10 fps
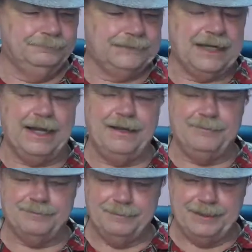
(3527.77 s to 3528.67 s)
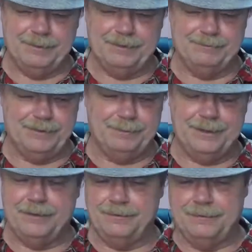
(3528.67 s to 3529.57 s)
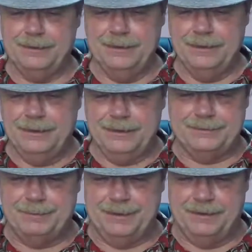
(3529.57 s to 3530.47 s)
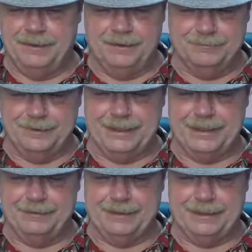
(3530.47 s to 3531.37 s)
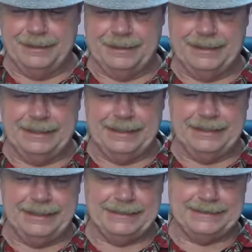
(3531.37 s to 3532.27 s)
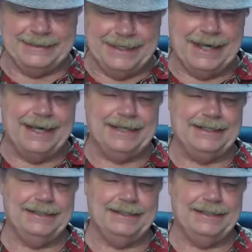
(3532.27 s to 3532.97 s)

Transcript: Kyle from Becoming Filipino has been all over that area, and it's not